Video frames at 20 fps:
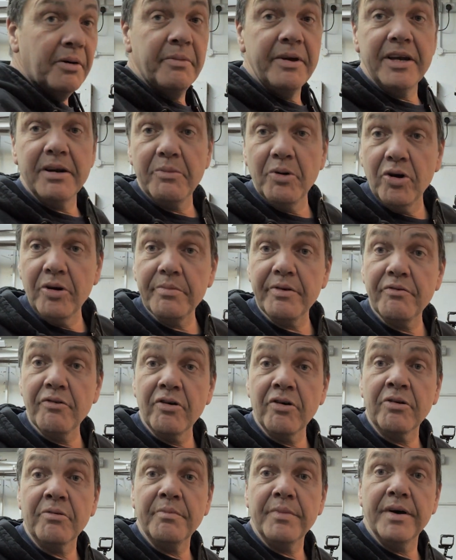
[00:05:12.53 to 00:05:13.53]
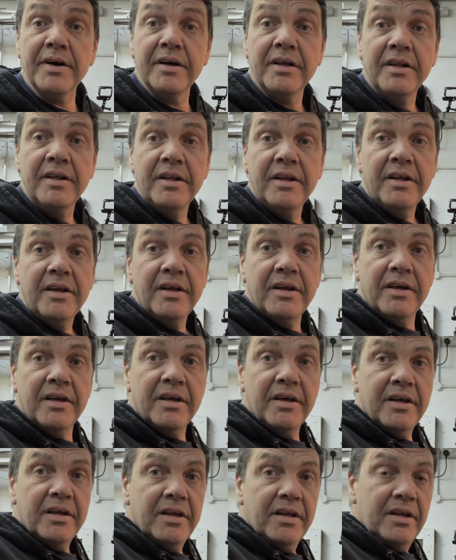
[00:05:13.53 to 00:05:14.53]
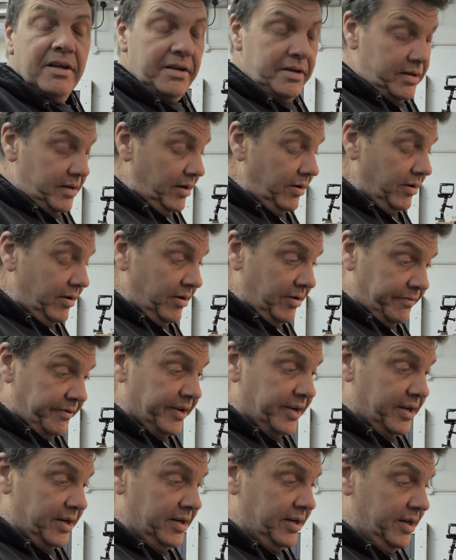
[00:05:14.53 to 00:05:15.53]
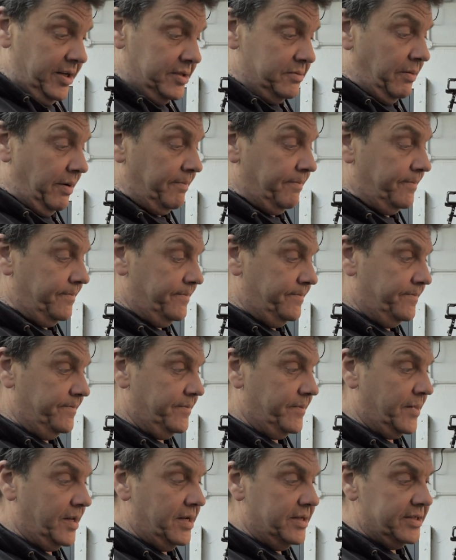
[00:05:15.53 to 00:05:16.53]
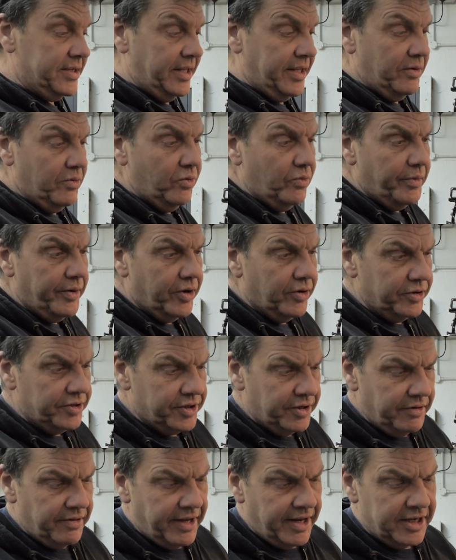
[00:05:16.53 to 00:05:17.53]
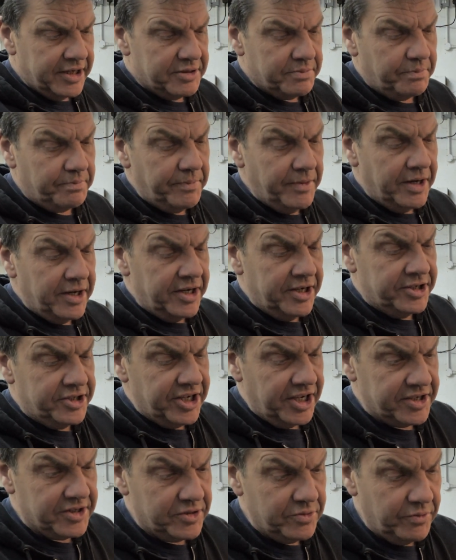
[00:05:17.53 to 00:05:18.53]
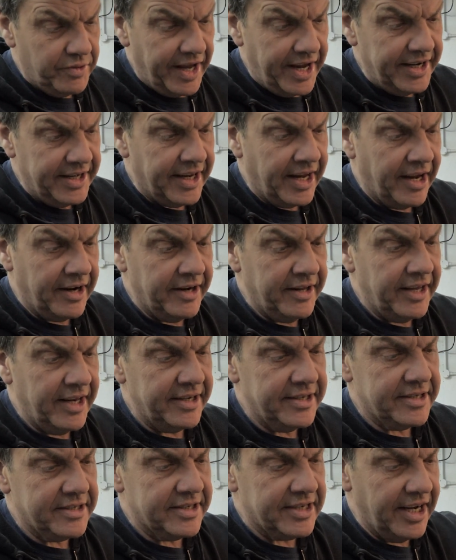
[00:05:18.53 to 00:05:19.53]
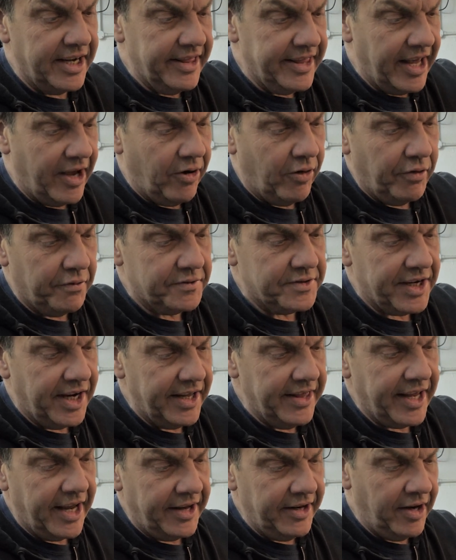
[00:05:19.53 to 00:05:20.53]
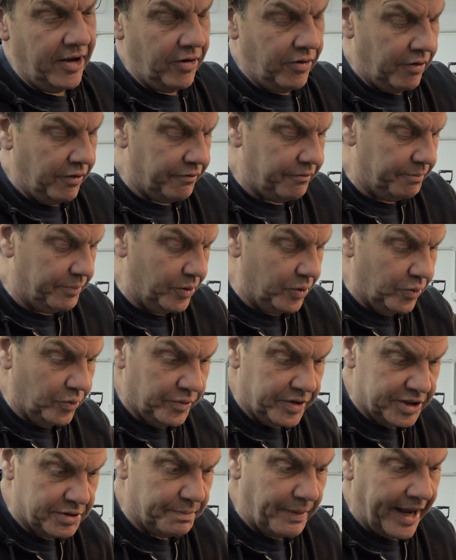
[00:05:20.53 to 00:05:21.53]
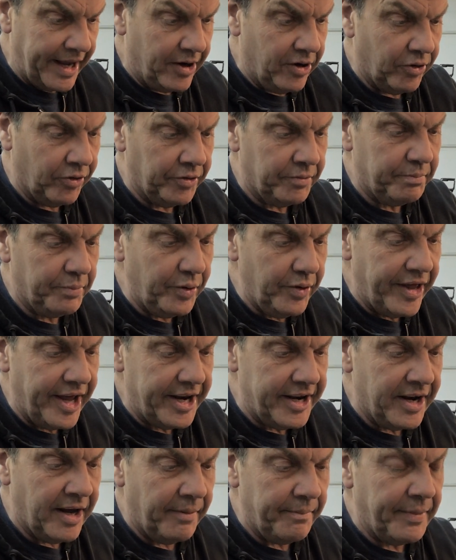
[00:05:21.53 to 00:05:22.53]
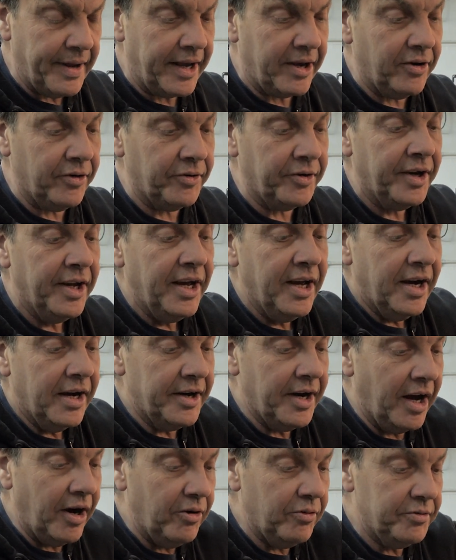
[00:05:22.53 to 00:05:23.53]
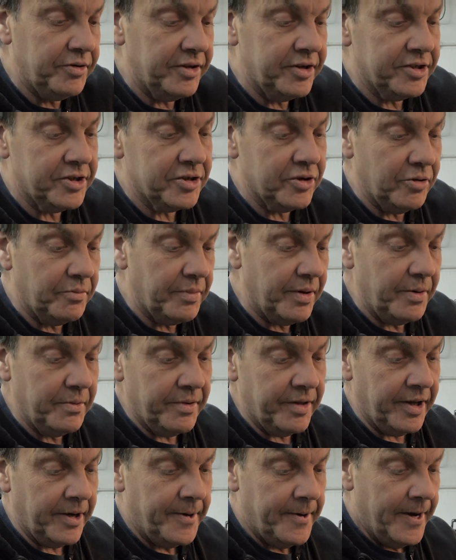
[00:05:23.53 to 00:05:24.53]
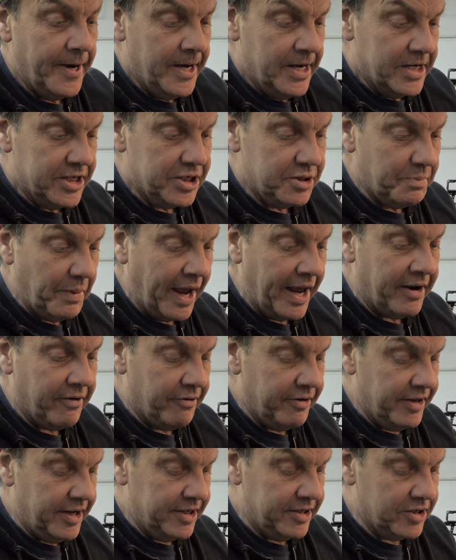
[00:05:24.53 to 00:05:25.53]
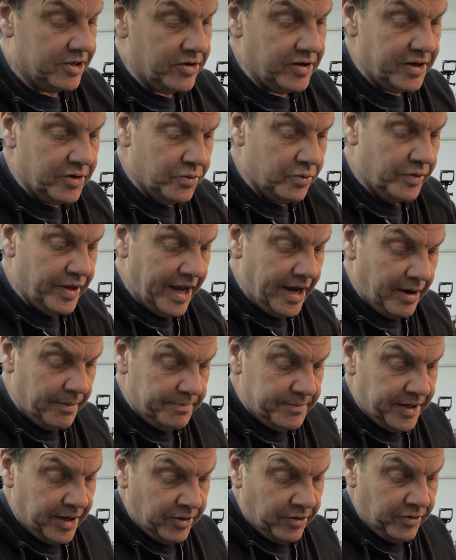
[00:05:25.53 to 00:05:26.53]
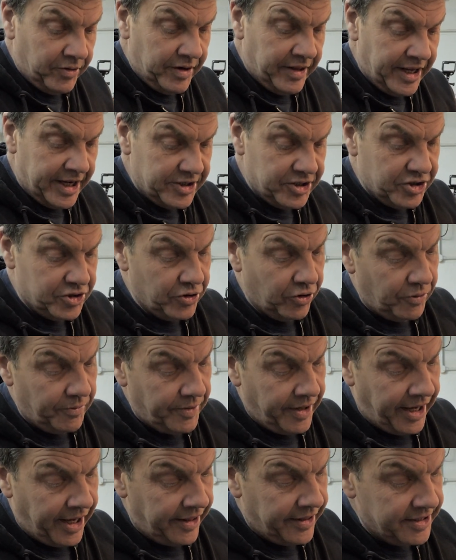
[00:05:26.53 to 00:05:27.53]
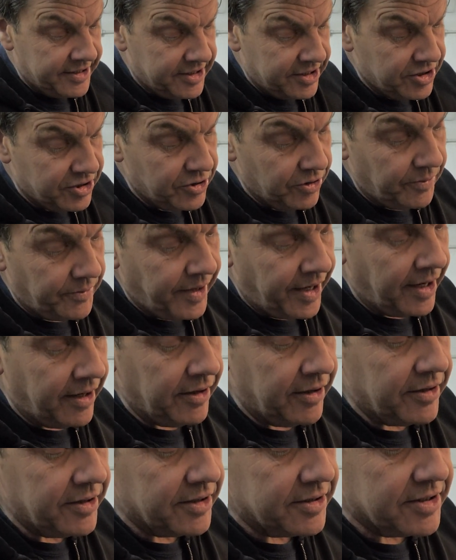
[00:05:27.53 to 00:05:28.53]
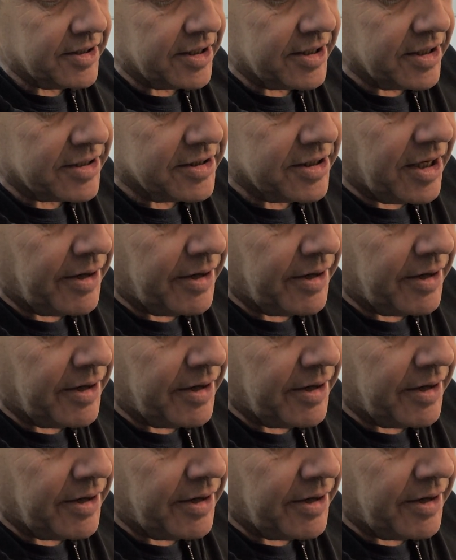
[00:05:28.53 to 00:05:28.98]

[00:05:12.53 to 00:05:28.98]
mean, I might be wrong, but I think it needs one. So then all we've got to do then is adjust all that down and then take that off, take that nut off, put all this back on, put that nut back on and hold the top bit with a spanner and then tighten all that up down onto that stop there. There's a stop there, look, so it doesn't